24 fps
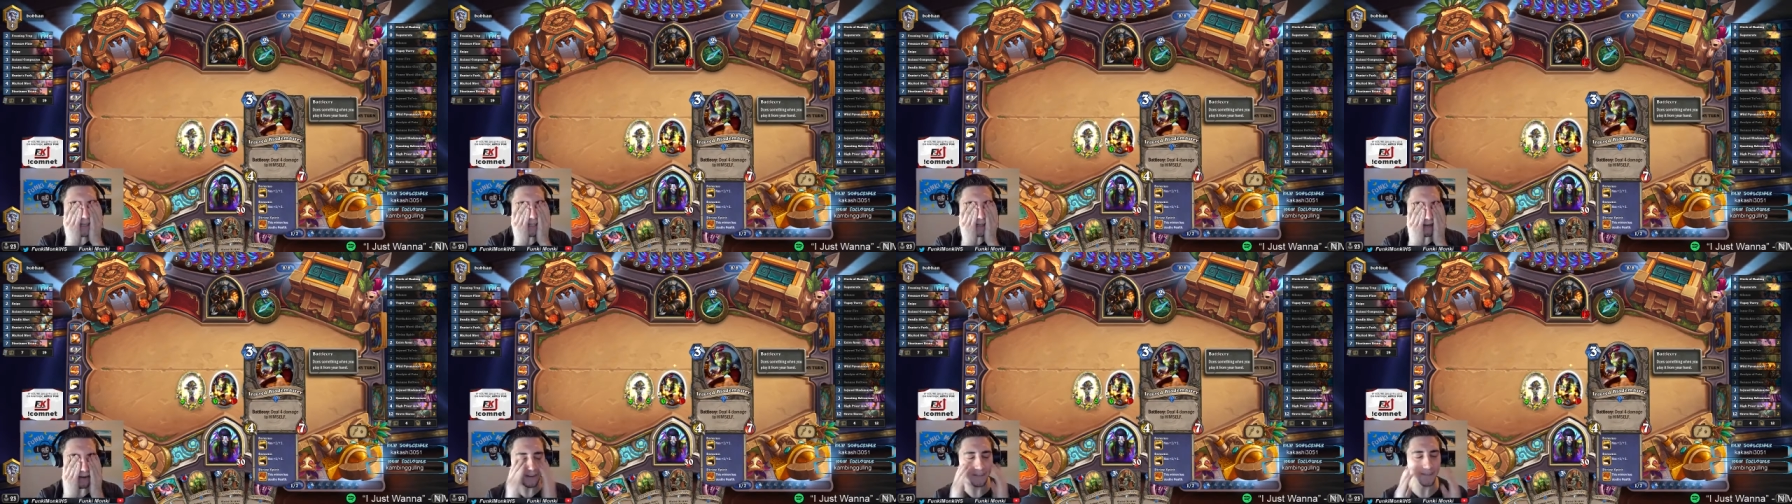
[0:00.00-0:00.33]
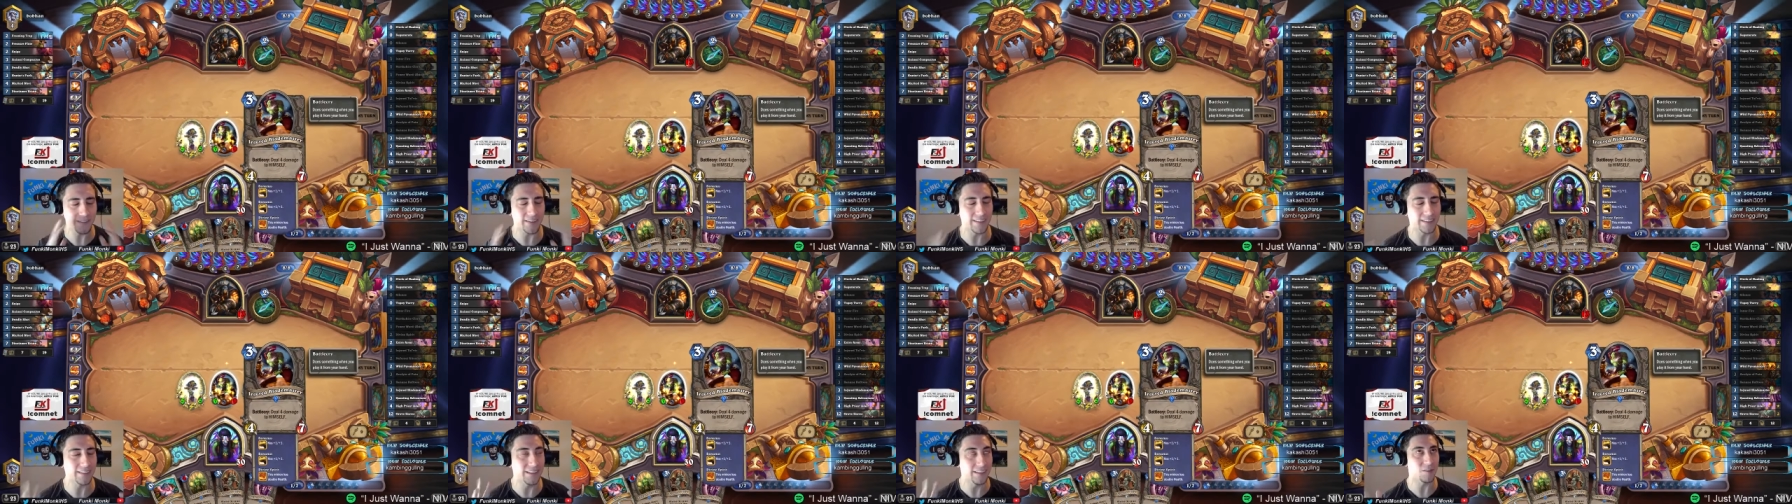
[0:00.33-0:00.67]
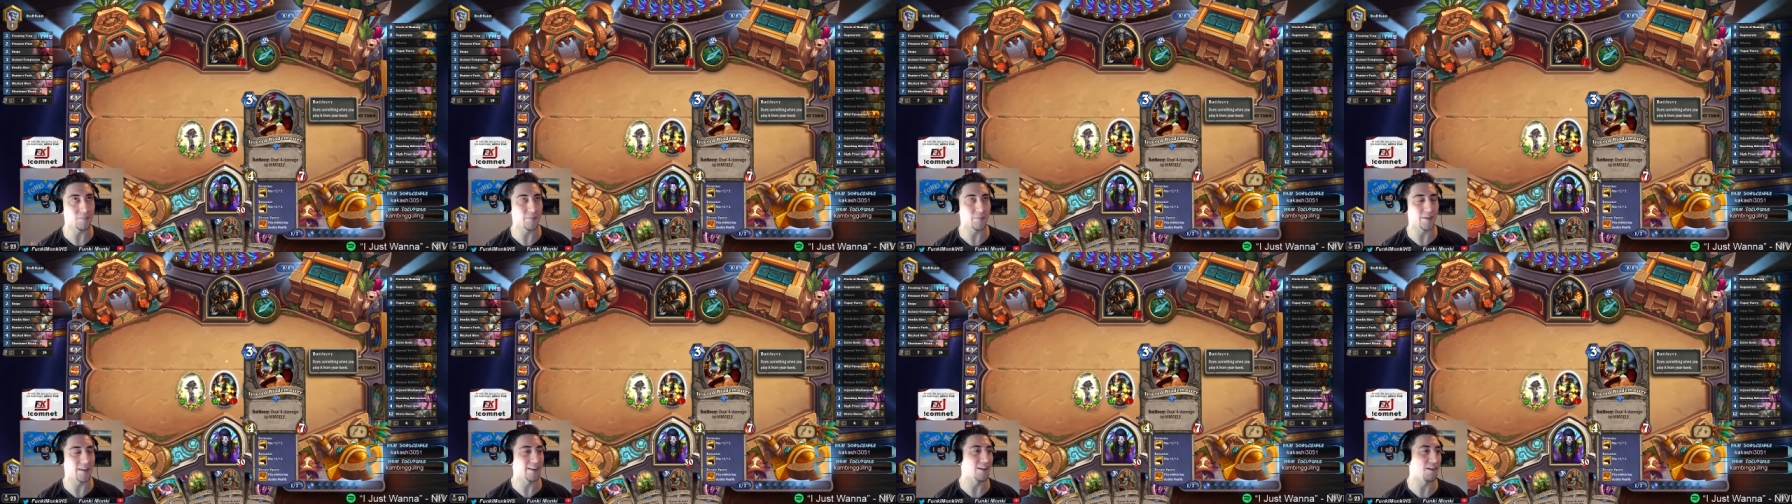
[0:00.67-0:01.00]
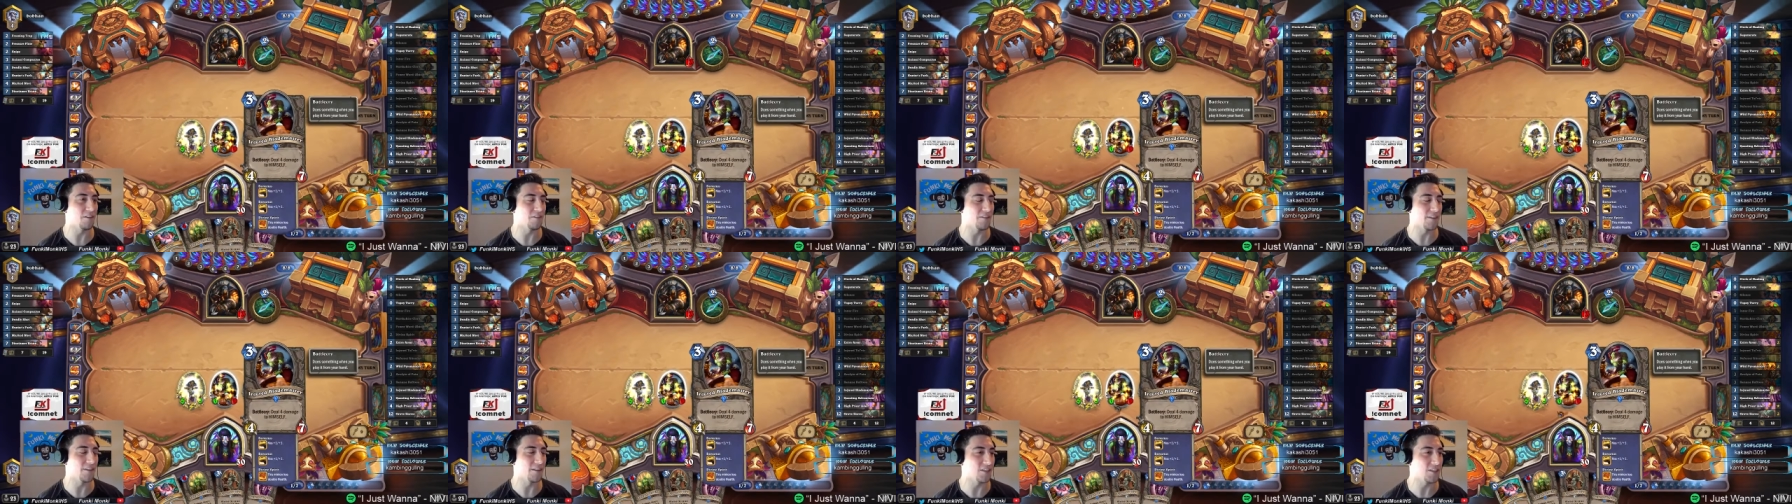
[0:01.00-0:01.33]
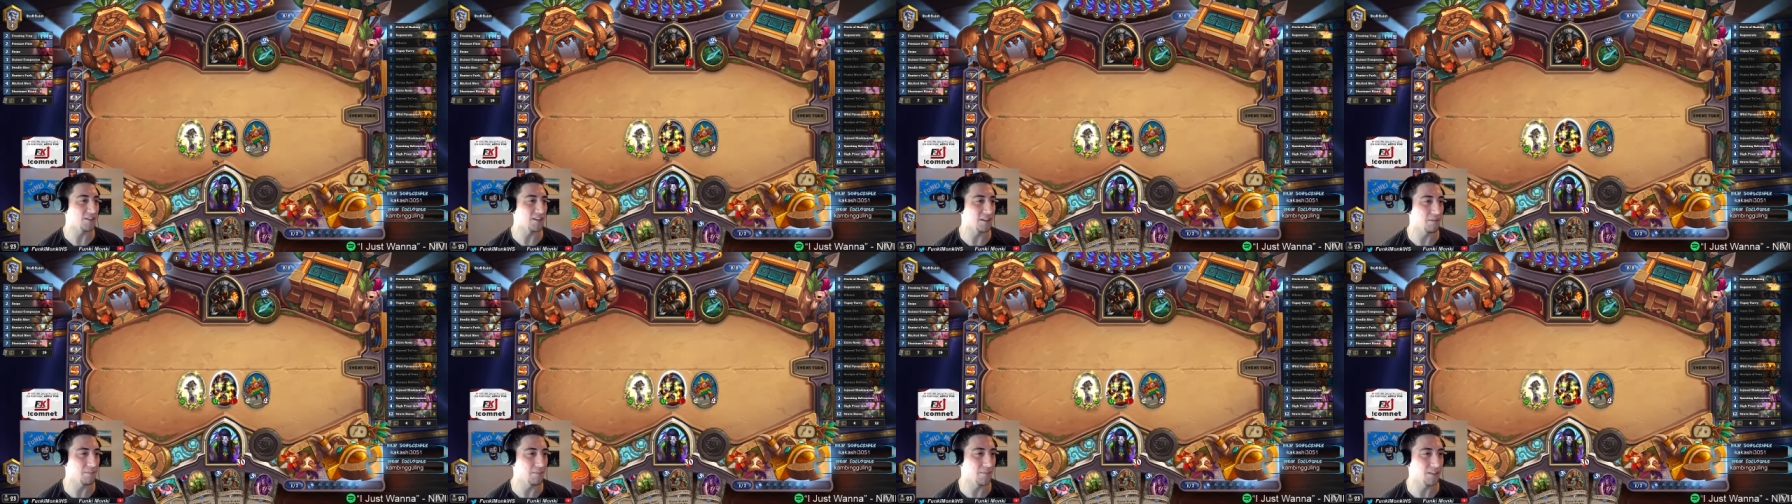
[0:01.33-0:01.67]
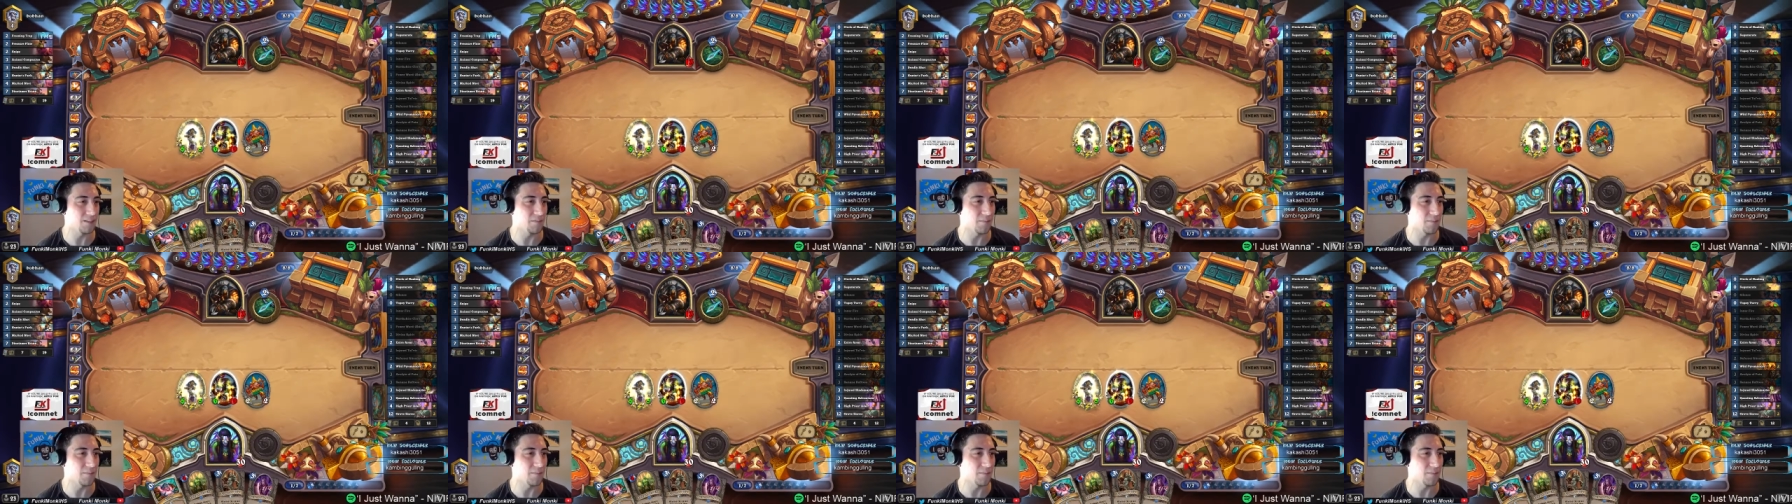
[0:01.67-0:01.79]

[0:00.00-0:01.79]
I would have had lethal by now if I just didn't miss